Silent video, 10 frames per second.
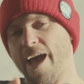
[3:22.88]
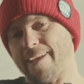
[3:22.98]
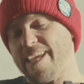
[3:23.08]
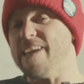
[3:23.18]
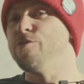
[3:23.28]

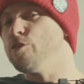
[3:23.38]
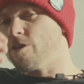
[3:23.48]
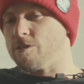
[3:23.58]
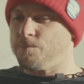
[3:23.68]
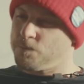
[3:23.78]
And if you
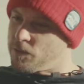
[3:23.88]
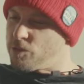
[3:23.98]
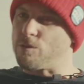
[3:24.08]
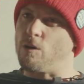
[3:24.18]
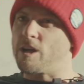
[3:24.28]
could
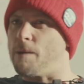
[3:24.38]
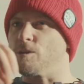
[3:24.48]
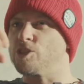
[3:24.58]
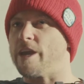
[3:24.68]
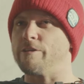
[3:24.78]
throw a couple
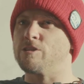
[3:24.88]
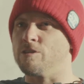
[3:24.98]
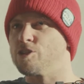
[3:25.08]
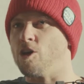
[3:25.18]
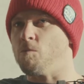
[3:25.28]
of cherries on
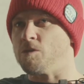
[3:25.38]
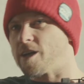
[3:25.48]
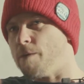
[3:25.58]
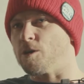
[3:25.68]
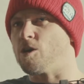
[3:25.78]
the top with a
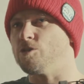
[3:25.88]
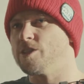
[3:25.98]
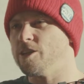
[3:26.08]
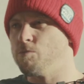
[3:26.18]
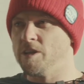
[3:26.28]
couple of
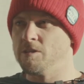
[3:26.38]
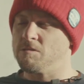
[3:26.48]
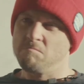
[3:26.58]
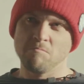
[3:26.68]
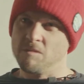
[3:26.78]
contest wins,
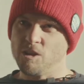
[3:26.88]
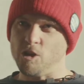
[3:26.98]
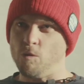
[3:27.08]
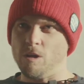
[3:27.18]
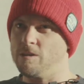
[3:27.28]

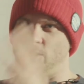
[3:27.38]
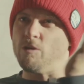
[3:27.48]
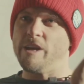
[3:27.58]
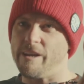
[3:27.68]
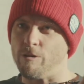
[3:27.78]
you were
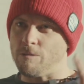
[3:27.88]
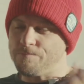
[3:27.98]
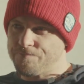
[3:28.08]
a hero.